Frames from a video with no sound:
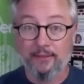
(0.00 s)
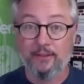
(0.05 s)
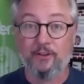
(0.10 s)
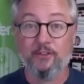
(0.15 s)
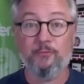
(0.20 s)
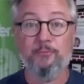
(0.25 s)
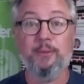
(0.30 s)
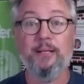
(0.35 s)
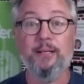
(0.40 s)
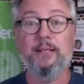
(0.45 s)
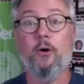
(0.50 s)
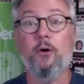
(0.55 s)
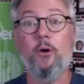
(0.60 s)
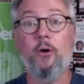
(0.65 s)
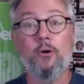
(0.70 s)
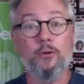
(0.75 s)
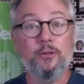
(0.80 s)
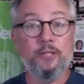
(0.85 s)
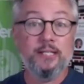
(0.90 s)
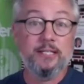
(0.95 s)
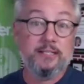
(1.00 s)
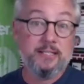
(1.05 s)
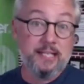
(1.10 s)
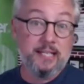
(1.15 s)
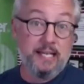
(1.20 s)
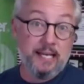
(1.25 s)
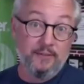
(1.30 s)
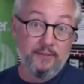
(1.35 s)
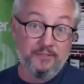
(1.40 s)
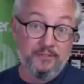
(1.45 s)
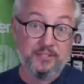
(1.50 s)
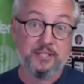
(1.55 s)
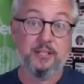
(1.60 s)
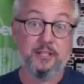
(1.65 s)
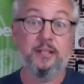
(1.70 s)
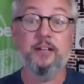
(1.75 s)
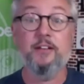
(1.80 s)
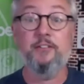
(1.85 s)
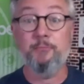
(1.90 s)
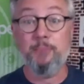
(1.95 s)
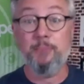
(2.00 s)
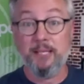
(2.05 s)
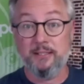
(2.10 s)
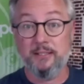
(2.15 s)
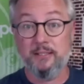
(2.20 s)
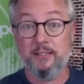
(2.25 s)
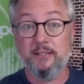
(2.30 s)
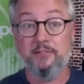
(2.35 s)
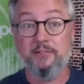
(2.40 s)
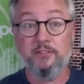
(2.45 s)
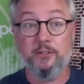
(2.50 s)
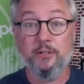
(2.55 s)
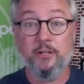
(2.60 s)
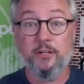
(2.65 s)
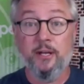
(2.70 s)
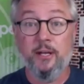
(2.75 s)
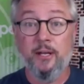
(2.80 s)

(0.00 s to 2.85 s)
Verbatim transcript: there have been all these gifts that have been delivered.